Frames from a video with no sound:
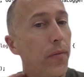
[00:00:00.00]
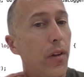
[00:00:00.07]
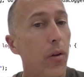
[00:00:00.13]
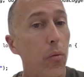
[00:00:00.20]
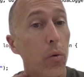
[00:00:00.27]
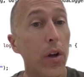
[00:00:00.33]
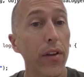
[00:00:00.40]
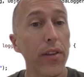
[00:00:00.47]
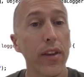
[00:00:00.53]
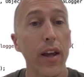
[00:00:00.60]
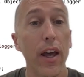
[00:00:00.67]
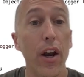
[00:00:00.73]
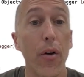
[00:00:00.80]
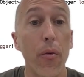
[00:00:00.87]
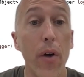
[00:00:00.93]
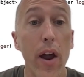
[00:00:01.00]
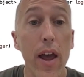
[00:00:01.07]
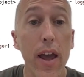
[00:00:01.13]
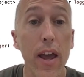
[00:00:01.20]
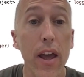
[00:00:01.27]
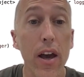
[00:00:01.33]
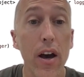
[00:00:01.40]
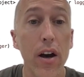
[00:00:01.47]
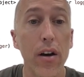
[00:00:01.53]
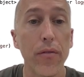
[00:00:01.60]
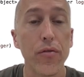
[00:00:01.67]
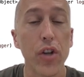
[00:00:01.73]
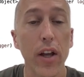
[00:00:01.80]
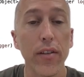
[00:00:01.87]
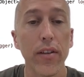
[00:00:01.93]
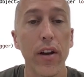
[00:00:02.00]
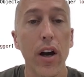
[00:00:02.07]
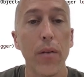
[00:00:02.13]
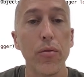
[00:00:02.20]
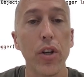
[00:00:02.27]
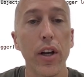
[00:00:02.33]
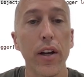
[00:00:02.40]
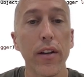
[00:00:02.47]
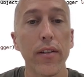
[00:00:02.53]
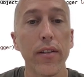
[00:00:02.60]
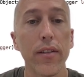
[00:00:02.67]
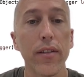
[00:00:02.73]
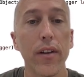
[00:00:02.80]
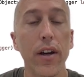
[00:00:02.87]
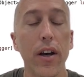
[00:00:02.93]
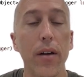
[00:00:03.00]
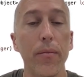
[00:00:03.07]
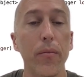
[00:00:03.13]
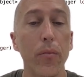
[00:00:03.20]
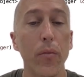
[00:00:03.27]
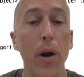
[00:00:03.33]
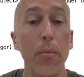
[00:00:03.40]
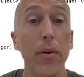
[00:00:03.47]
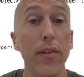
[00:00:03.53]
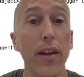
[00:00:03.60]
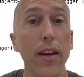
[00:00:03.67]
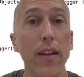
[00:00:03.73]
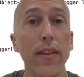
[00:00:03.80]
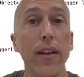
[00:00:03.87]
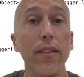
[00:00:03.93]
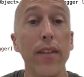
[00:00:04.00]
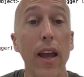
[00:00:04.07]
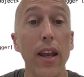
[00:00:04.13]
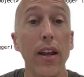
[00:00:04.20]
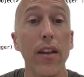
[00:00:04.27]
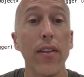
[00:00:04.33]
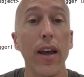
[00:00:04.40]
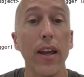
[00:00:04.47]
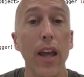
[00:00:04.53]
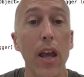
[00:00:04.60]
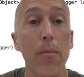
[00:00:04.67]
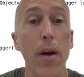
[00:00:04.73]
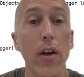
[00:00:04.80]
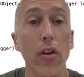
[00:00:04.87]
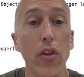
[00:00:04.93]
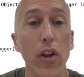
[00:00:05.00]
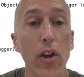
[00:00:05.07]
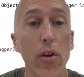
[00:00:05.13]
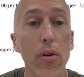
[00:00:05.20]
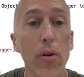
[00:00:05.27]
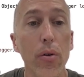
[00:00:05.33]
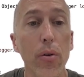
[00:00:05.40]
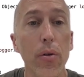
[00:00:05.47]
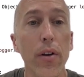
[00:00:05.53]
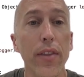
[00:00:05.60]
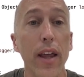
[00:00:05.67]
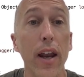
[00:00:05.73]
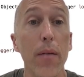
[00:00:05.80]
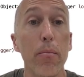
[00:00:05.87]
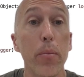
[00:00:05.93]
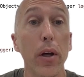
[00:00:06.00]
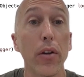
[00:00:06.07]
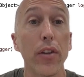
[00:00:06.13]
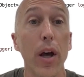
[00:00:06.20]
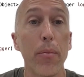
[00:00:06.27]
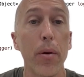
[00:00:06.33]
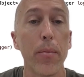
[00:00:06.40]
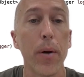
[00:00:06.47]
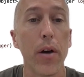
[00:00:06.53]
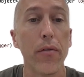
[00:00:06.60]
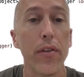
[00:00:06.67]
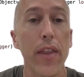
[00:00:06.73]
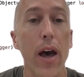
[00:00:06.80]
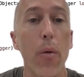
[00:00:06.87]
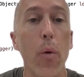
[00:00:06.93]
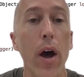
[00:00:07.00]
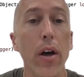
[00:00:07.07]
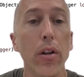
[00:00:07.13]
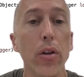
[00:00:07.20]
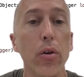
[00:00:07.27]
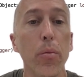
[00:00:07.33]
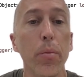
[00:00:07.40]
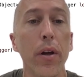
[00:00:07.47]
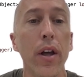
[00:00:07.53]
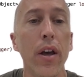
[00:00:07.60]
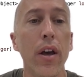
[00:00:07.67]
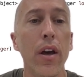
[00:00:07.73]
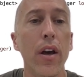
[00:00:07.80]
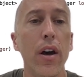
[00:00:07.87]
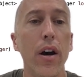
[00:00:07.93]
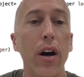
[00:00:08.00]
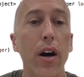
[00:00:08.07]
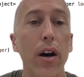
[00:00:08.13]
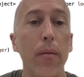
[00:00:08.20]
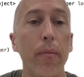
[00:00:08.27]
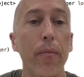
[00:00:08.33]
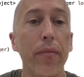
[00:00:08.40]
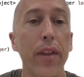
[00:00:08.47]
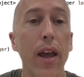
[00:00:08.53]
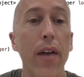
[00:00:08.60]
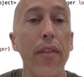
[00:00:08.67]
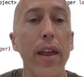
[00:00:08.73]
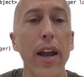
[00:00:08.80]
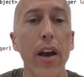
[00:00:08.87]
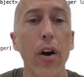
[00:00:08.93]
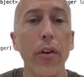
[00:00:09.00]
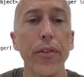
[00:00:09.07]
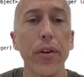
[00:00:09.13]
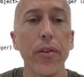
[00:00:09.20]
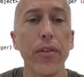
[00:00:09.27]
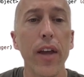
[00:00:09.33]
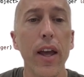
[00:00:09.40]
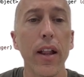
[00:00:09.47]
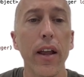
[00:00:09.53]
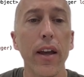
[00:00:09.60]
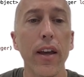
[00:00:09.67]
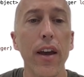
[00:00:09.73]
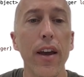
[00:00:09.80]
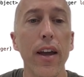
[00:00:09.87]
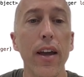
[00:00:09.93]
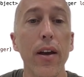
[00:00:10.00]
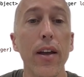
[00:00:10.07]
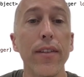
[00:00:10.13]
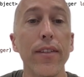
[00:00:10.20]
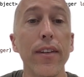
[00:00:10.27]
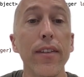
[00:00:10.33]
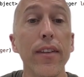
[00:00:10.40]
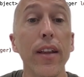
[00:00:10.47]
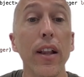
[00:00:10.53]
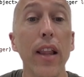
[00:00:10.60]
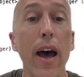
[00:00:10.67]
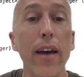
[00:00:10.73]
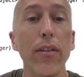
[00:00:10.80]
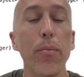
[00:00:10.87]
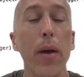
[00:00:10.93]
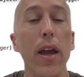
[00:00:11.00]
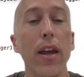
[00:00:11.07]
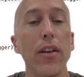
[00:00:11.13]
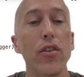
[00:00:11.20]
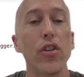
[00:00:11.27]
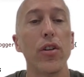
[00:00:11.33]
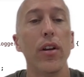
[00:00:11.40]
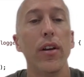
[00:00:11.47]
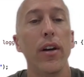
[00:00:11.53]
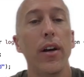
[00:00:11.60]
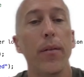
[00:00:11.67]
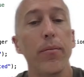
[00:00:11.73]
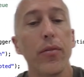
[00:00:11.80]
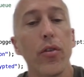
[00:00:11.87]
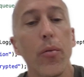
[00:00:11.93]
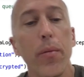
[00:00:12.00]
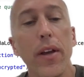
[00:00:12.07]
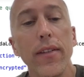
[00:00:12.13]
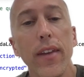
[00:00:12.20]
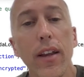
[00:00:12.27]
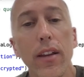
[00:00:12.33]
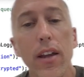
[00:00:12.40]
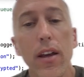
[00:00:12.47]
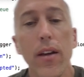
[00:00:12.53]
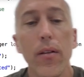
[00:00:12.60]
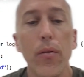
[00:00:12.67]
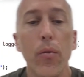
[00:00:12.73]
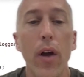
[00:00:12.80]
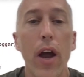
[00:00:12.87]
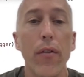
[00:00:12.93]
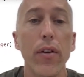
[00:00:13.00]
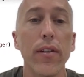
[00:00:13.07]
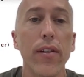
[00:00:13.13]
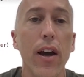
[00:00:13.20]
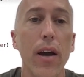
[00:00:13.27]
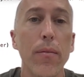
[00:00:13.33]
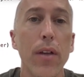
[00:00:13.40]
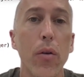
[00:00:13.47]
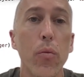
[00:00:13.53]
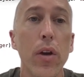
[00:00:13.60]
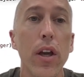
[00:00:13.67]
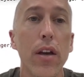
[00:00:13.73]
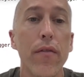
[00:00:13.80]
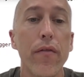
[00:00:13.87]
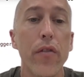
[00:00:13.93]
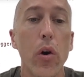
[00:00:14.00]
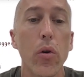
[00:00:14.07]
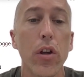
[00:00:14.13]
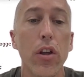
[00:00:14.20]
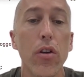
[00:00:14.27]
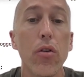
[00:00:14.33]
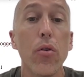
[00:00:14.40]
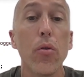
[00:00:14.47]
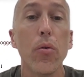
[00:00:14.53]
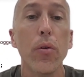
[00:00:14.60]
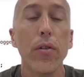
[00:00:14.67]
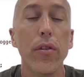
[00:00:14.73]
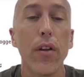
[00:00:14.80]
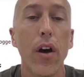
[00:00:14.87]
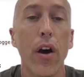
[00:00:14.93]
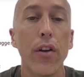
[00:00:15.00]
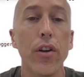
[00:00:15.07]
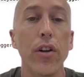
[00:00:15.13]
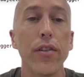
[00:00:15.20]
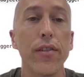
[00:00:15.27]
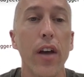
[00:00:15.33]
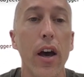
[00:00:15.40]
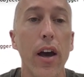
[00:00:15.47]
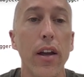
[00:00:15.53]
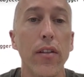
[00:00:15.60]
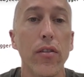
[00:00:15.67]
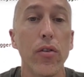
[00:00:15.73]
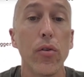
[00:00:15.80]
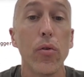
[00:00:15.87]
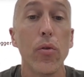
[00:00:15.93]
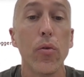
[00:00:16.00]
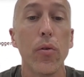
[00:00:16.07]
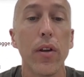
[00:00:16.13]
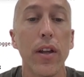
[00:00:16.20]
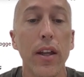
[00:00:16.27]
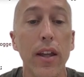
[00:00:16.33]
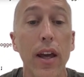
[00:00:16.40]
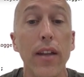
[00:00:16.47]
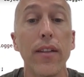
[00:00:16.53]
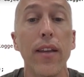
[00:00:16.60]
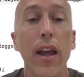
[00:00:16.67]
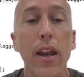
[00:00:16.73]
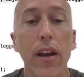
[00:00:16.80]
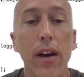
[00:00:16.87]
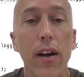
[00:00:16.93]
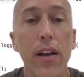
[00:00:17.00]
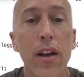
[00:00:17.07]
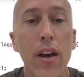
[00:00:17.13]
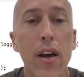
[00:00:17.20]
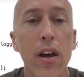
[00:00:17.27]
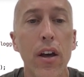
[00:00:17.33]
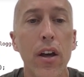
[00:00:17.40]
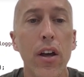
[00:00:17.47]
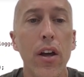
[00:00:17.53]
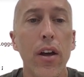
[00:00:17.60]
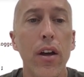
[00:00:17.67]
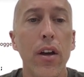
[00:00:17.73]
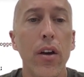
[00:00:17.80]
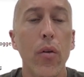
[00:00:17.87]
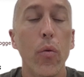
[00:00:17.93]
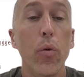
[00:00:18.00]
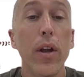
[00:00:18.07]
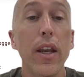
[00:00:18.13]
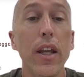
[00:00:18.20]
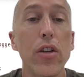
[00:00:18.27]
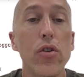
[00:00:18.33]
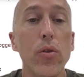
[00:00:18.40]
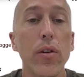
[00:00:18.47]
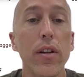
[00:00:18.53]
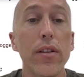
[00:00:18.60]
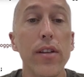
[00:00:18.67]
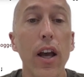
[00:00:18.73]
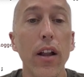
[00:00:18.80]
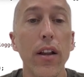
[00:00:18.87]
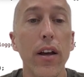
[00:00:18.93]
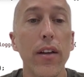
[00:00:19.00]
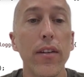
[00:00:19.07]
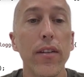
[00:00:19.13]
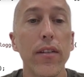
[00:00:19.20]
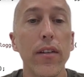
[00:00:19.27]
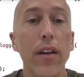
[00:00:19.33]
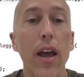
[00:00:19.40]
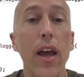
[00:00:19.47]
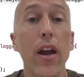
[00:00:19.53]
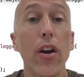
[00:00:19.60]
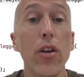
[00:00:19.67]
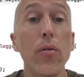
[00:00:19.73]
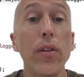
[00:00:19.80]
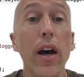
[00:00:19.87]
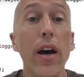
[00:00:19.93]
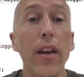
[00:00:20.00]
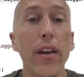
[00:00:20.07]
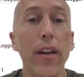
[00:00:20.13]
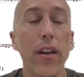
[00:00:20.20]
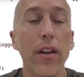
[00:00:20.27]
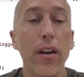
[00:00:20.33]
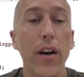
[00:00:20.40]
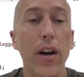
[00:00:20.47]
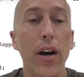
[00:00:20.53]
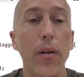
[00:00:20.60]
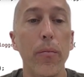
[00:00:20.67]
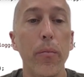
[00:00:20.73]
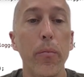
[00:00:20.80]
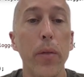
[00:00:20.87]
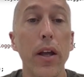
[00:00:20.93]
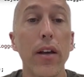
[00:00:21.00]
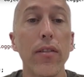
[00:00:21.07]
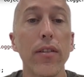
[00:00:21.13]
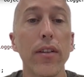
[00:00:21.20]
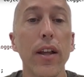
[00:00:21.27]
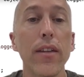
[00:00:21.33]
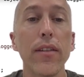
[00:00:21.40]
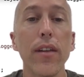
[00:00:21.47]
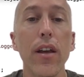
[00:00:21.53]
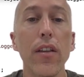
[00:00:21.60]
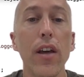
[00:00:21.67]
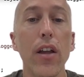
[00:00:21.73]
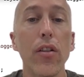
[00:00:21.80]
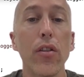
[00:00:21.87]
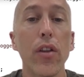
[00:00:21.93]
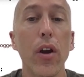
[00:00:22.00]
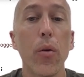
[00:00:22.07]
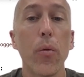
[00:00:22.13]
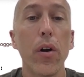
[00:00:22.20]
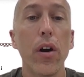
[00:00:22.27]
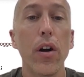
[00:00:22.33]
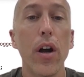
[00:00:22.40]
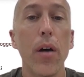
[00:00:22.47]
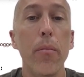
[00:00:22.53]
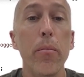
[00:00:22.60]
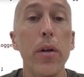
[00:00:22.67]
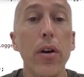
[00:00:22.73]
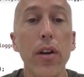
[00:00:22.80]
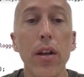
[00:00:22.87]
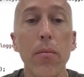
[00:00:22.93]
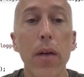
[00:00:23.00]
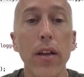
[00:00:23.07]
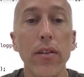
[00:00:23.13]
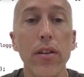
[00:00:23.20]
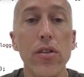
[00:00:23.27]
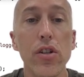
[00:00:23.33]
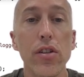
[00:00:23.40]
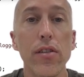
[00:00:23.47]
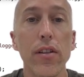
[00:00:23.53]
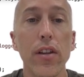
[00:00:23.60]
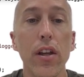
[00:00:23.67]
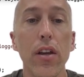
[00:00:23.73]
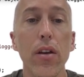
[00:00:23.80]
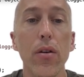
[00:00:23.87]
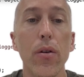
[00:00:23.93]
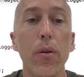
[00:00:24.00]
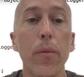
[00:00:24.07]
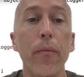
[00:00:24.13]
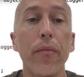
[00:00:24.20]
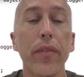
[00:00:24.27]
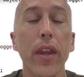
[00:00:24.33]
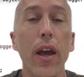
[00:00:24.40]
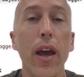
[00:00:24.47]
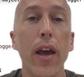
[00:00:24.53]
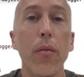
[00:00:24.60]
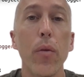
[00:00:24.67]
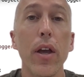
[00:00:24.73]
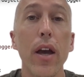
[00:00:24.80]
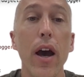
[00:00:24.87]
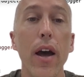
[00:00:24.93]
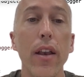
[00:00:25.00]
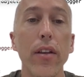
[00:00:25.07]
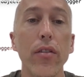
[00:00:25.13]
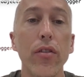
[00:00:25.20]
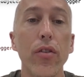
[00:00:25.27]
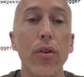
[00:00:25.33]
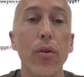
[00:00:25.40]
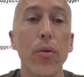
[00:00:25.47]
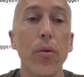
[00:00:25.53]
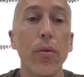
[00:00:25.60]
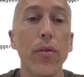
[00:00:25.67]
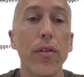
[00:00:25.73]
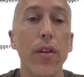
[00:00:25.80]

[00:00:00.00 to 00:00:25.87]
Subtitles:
with an array of JSON objects representing the data that came out of the queue that I built up above in that while loop. And then I also say like, hey, is this the last page? So basically, every time that we invoke you on your side to get data, we need you to tell us, hey, are you done? Because let's say that there were 1 million messages in the queue and we got to